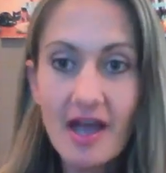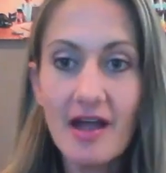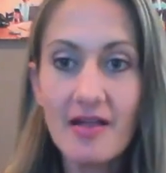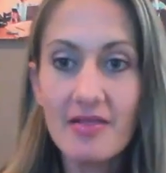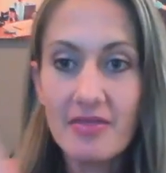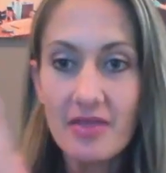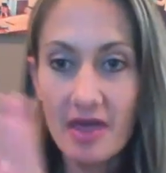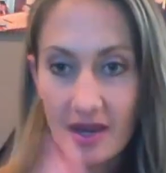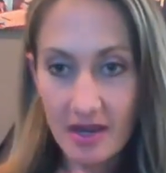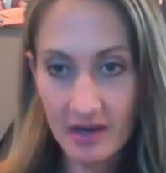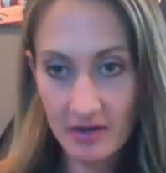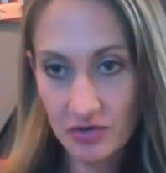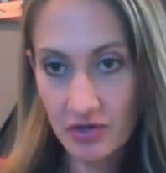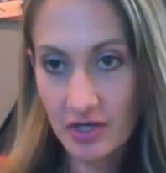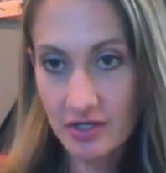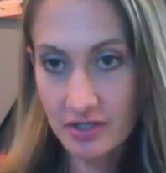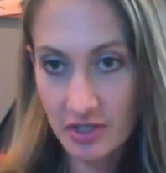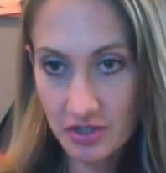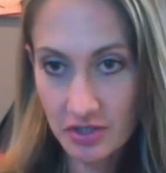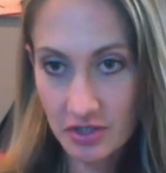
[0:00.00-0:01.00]
and then it
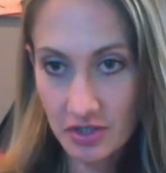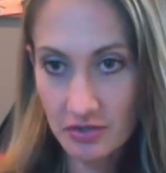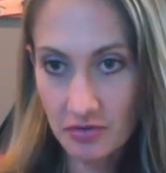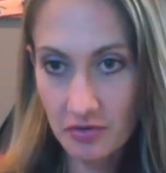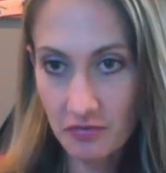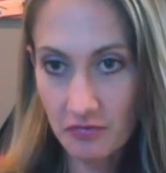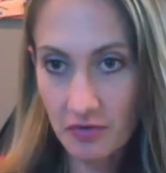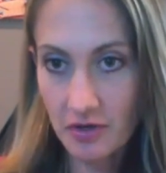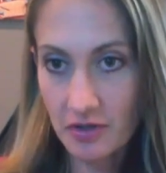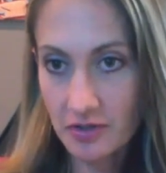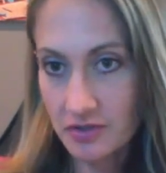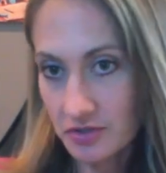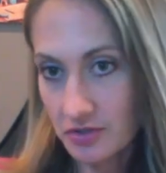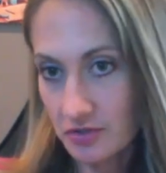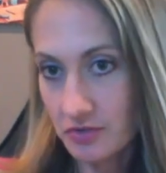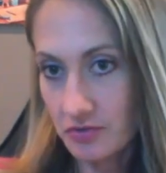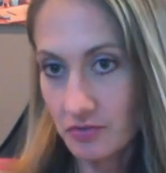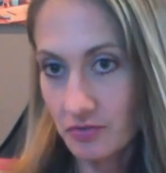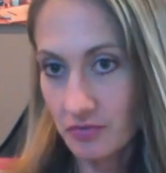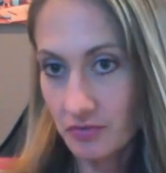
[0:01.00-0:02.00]
transitioned over
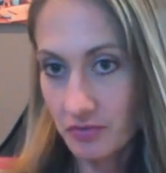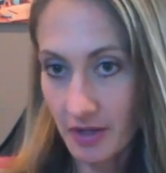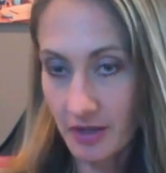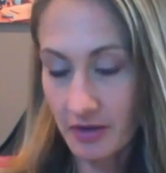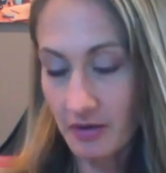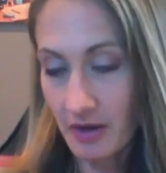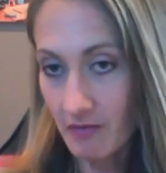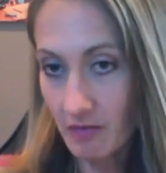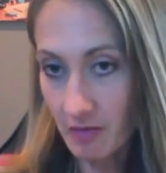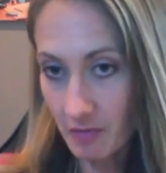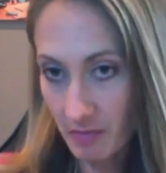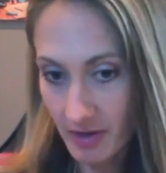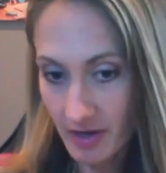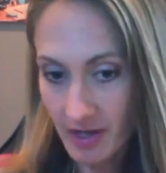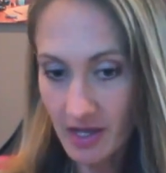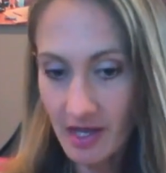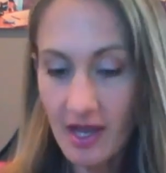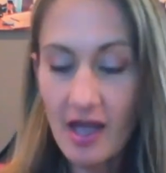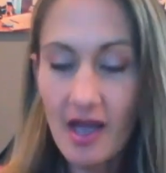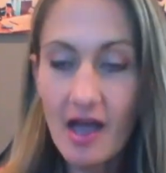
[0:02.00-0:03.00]
to like
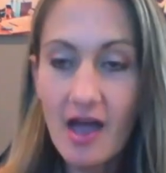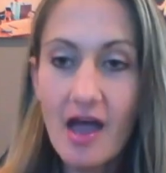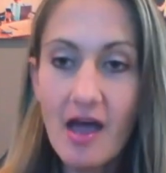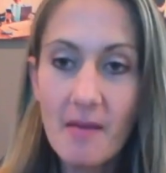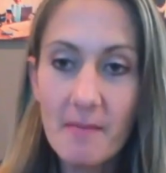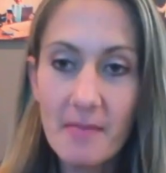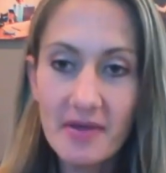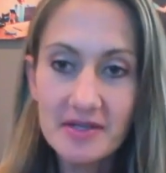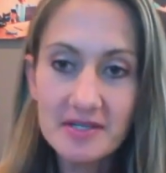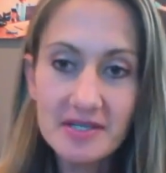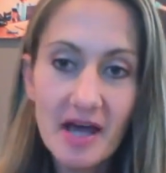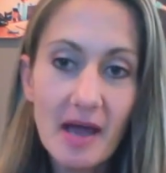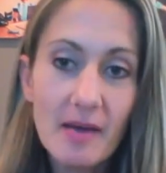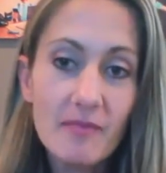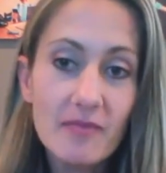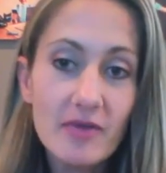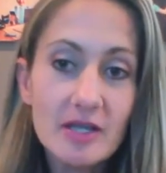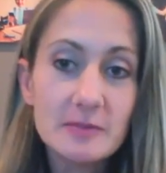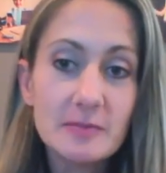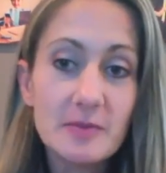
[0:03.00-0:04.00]
everybody. By the time
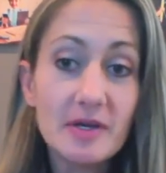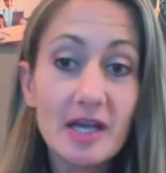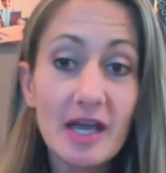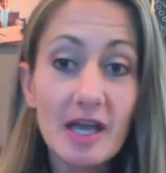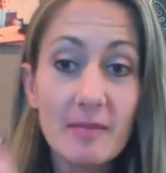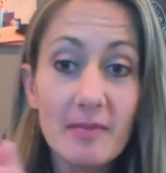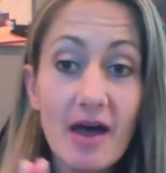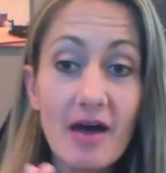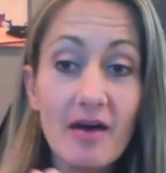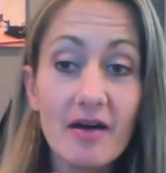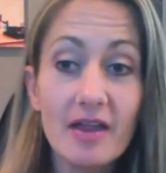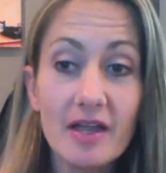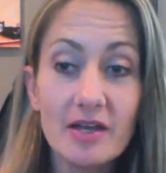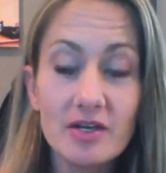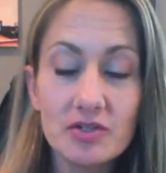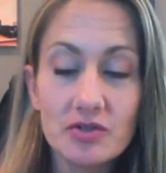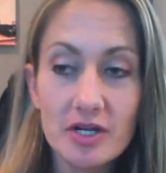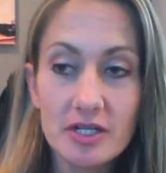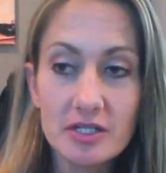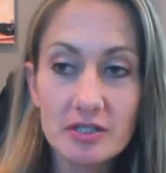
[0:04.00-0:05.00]
it came out and
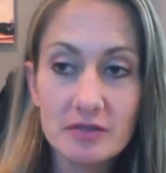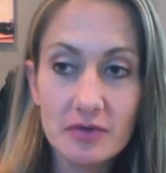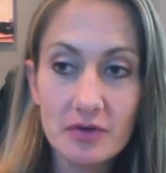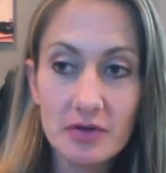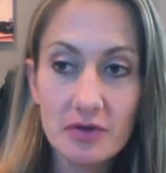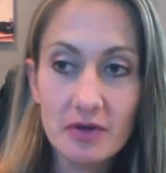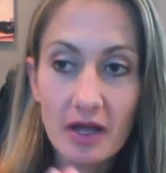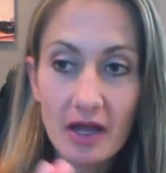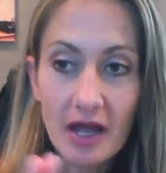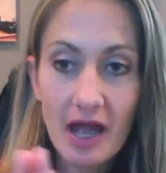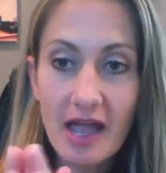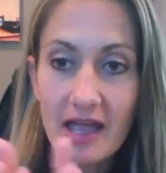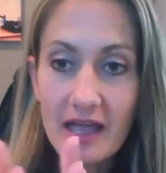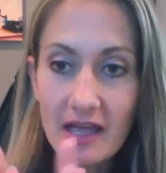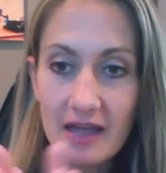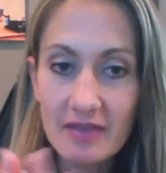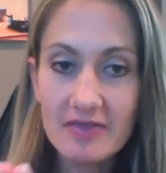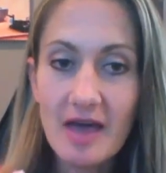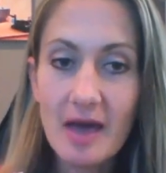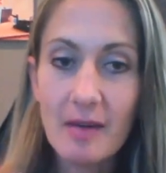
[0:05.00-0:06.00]
transferred, like I
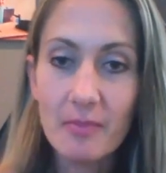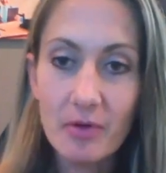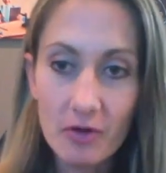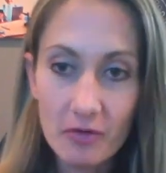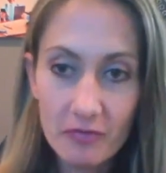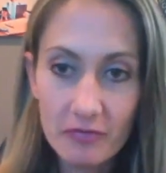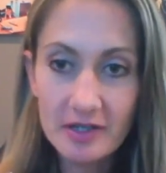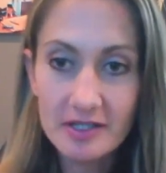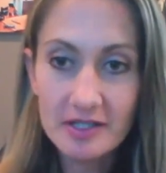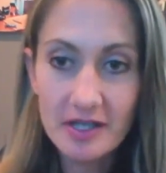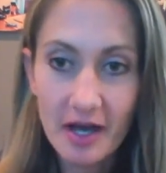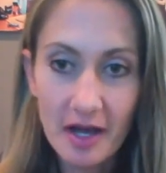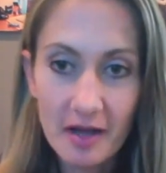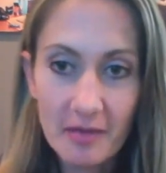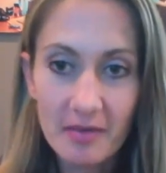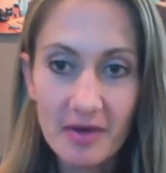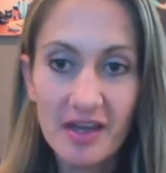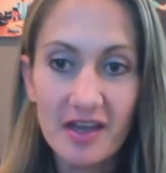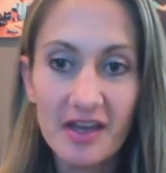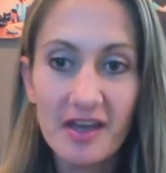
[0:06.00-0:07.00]
hit that perfect
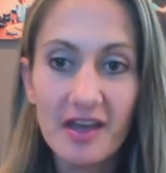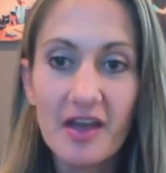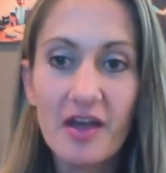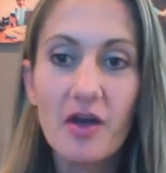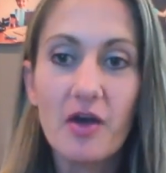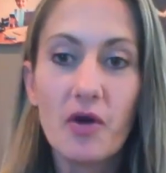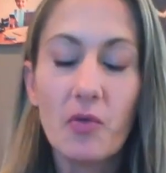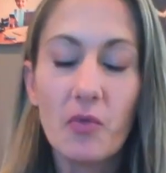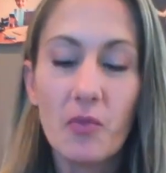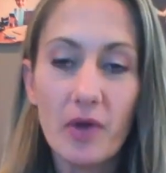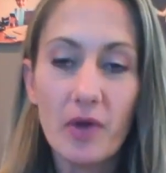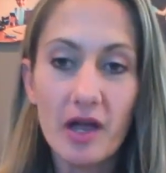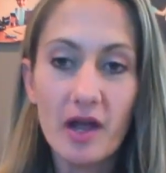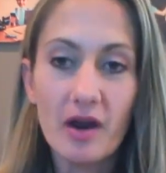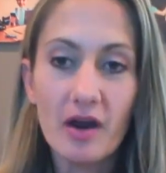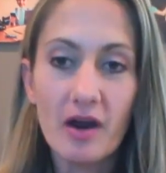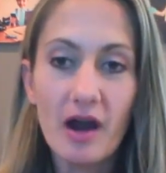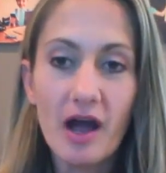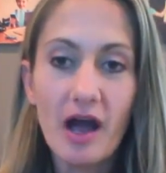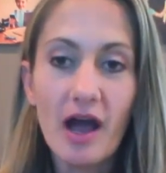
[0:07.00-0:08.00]
timing
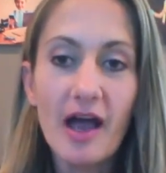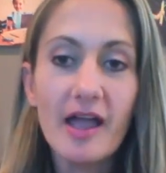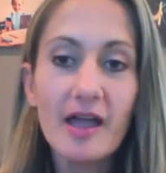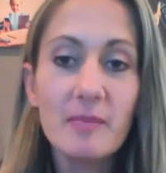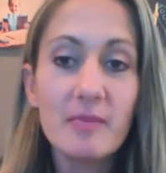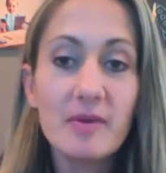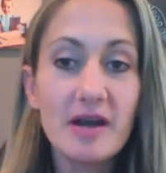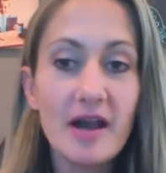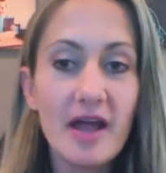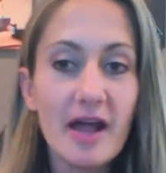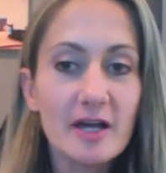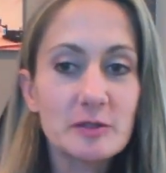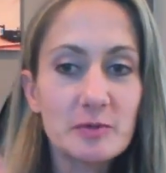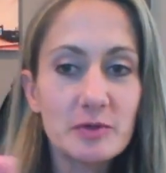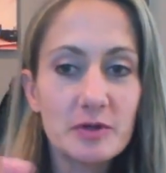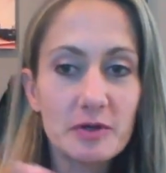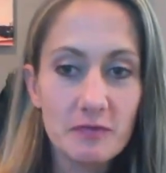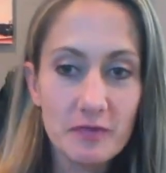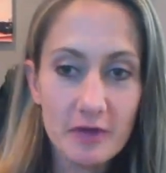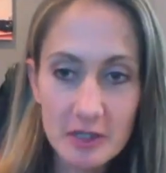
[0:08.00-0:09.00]
where I had been an expert
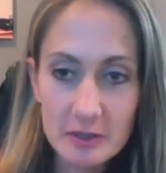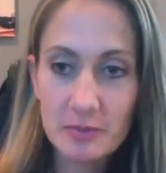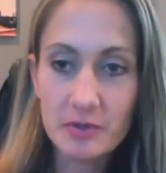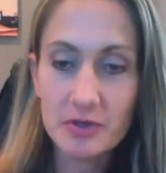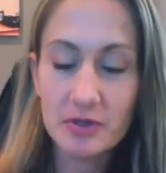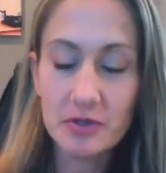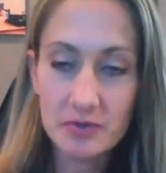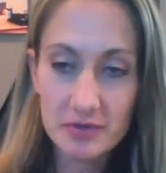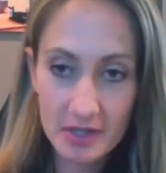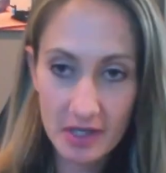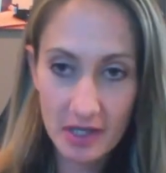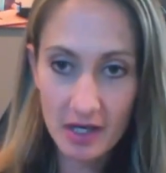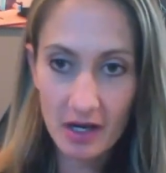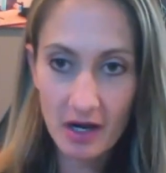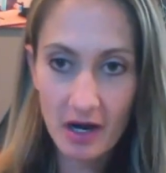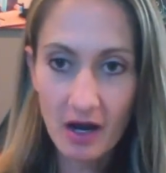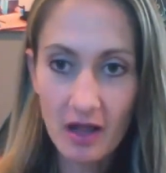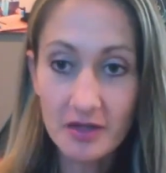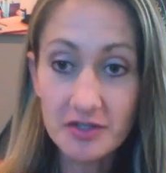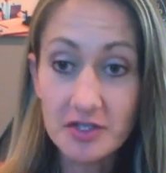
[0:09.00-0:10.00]
in Facebook using it in
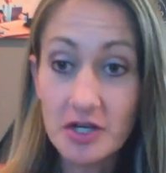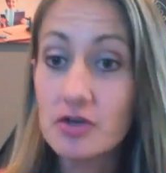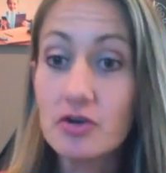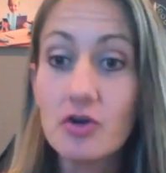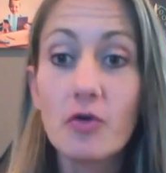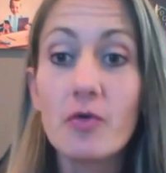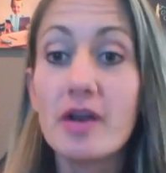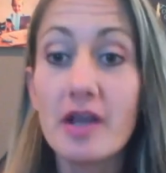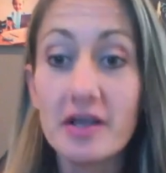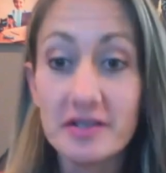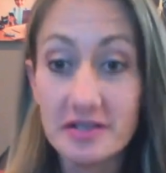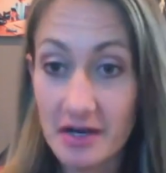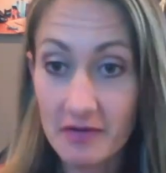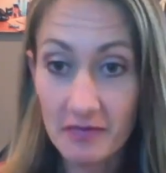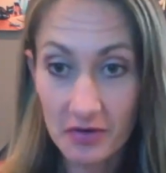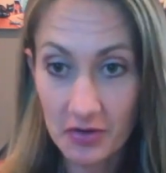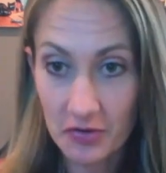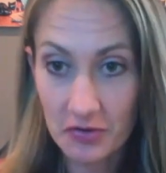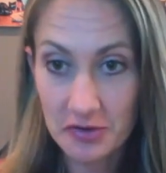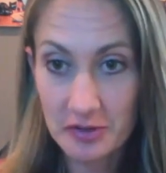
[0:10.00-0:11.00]
college and no one else had ever
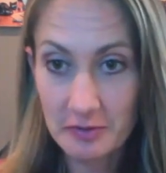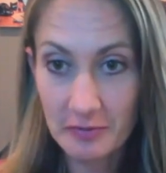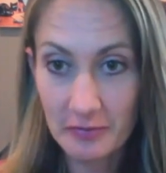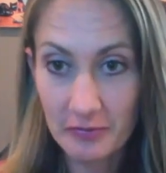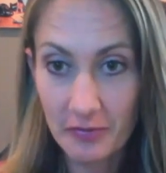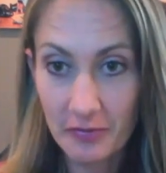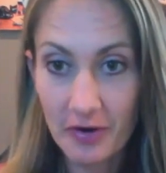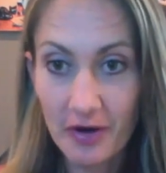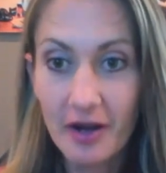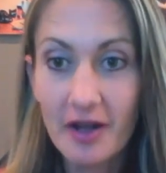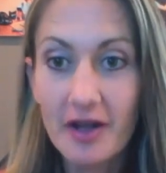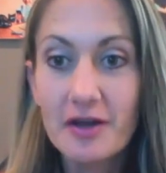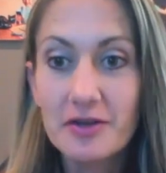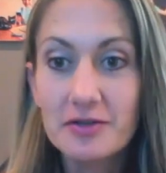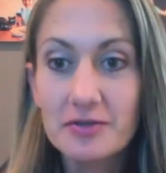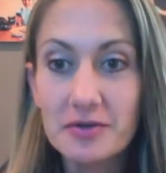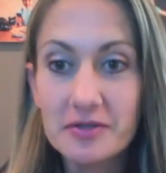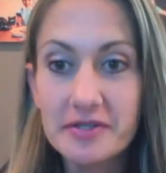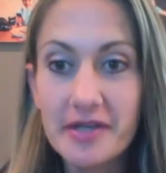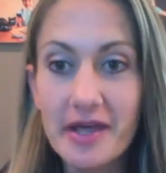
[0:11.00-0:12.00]
used it before.
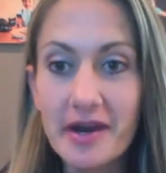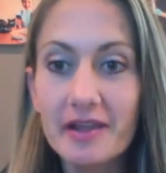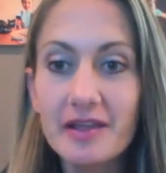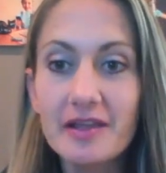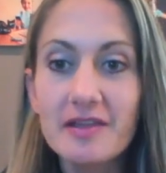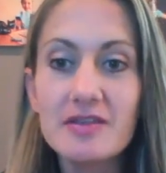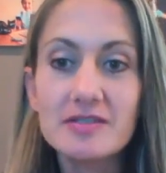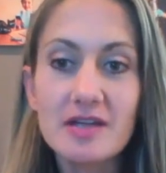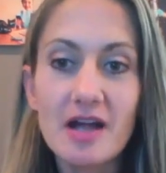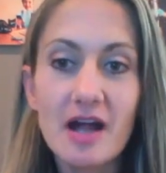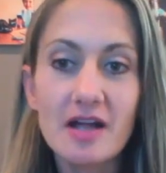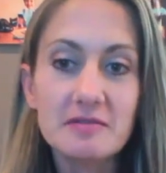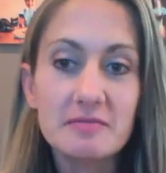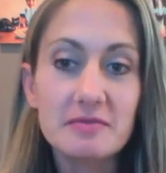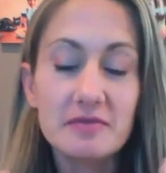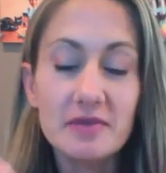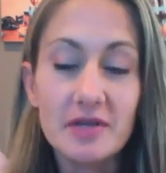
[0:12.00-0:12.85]
So suddenly this concept of